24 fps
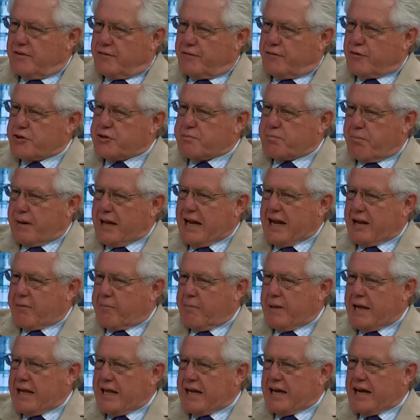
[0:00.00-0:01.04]
the first
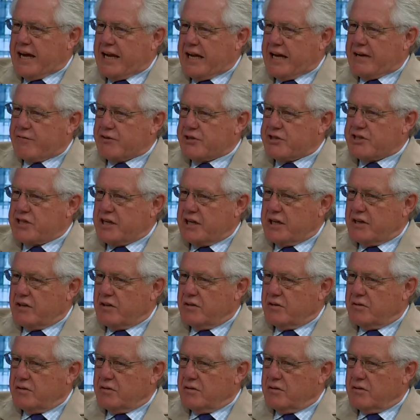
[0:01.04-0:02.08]
black man I had ever seen.
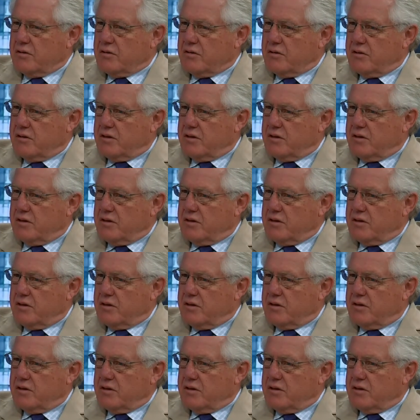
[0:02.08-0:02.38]
Hmm.